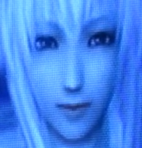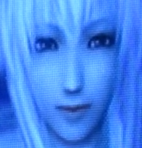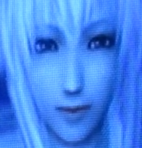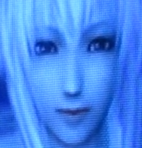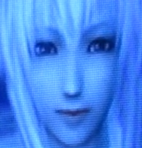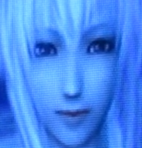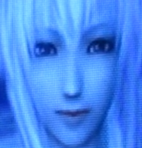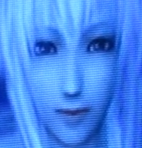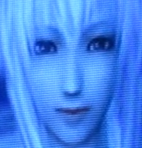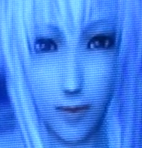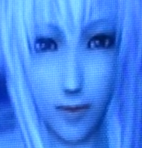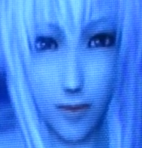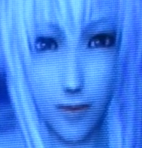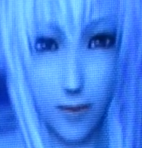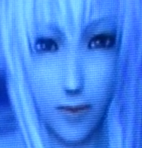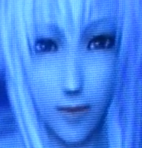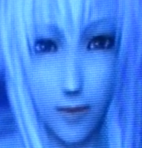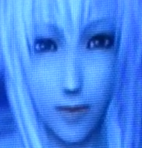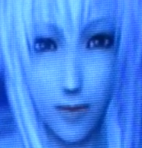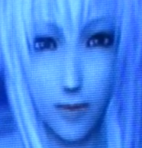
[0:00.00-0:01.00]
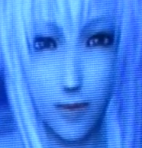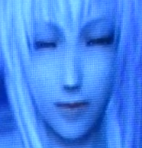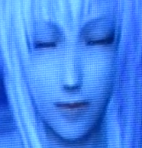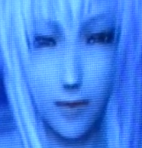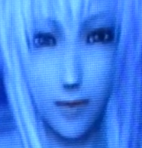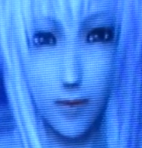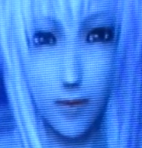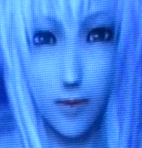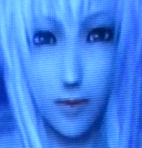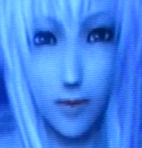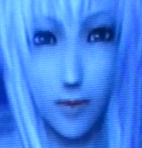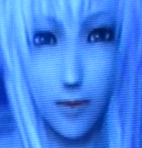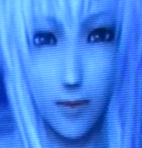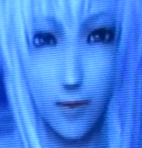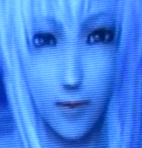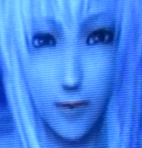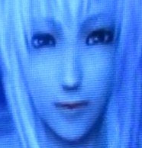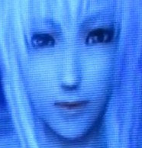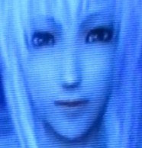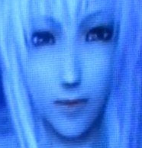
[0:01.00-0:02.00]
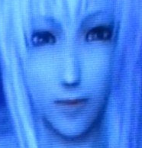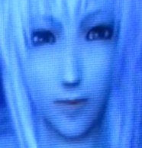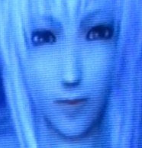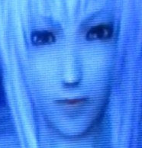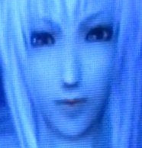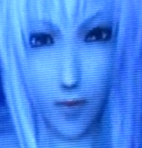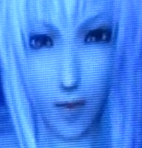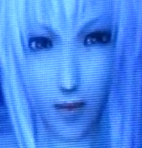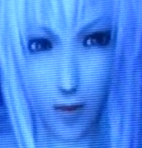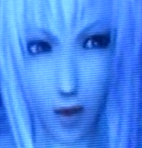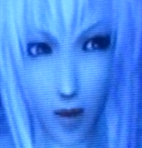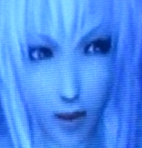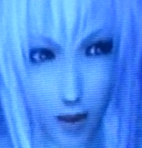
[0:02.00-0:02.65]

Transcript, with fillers: many game protagonists. You still don't